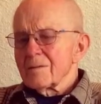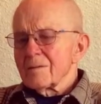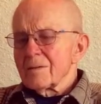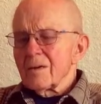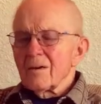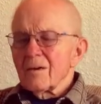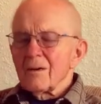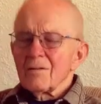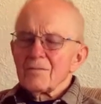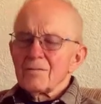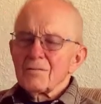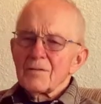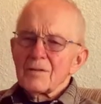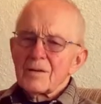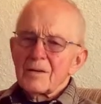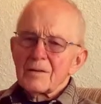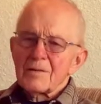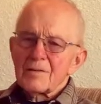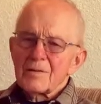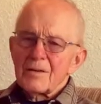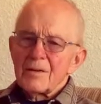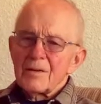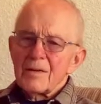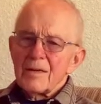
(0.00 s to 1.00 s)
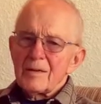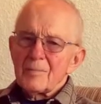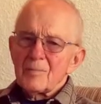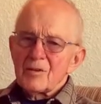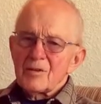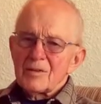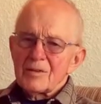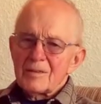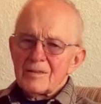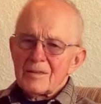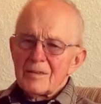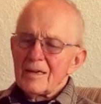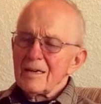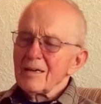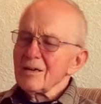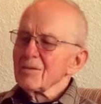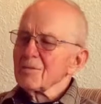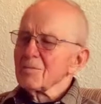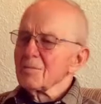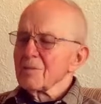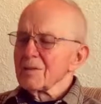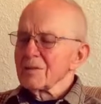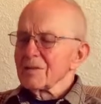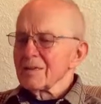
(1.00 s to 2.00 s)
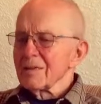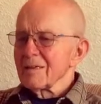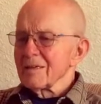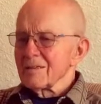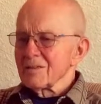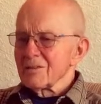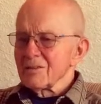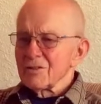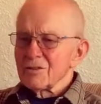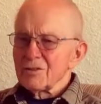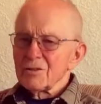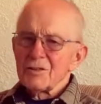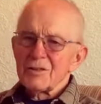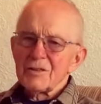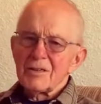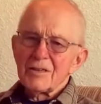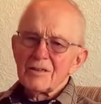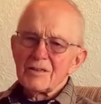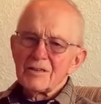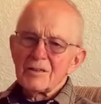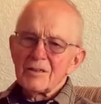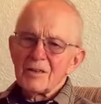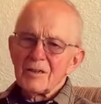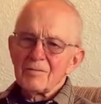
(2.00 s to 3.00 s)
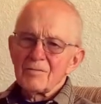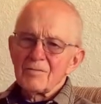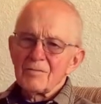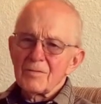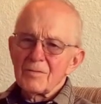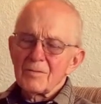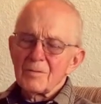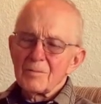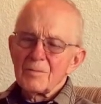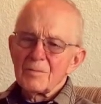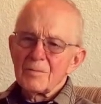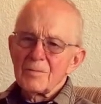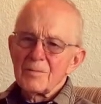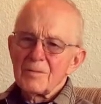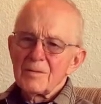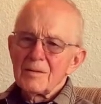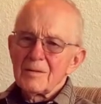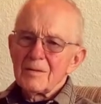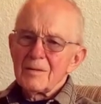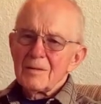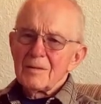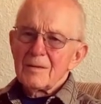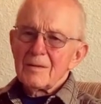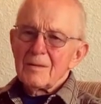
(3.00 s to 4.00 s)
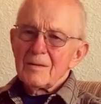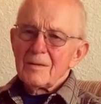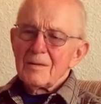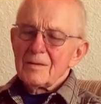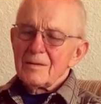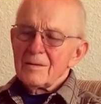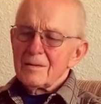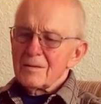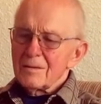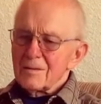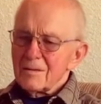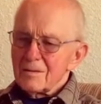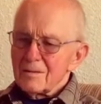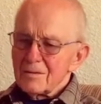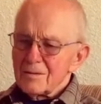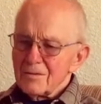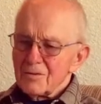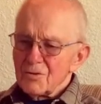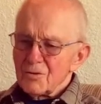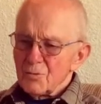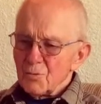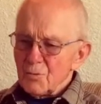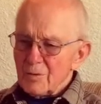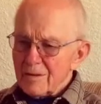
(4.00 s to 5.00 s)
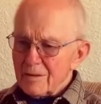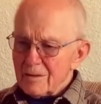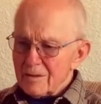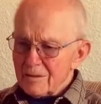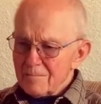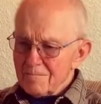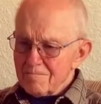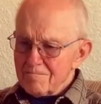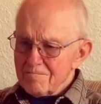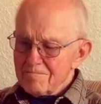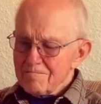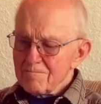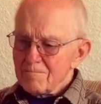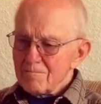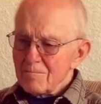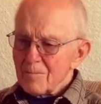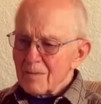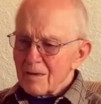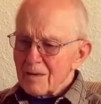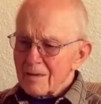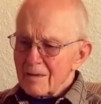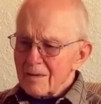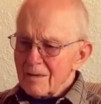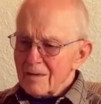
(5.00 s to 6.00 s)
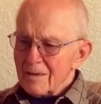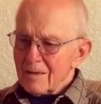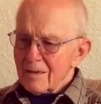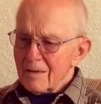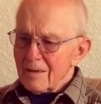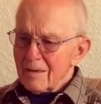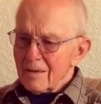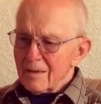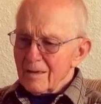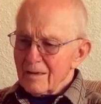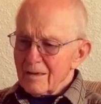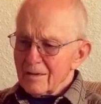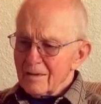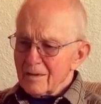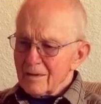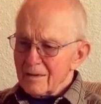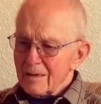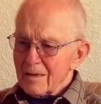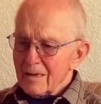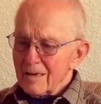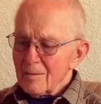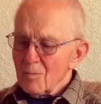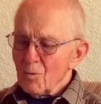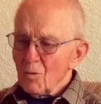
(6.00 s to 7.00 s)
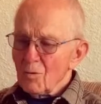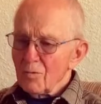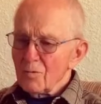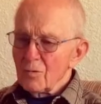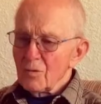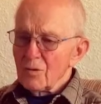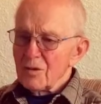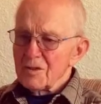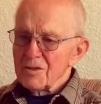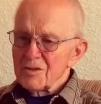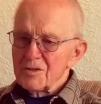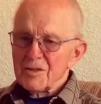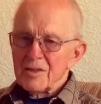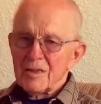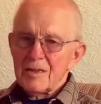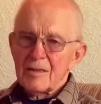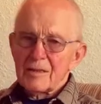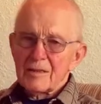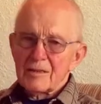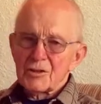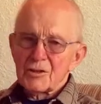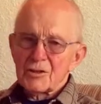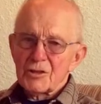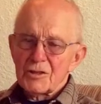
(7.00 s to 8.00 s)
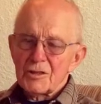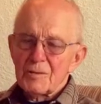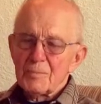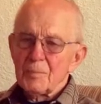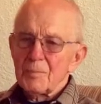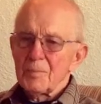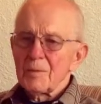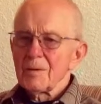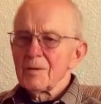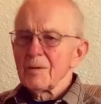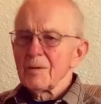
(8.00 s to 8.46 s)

I've forgotten the name of the town, but she did come from Sweden, and came over in a sailing ship.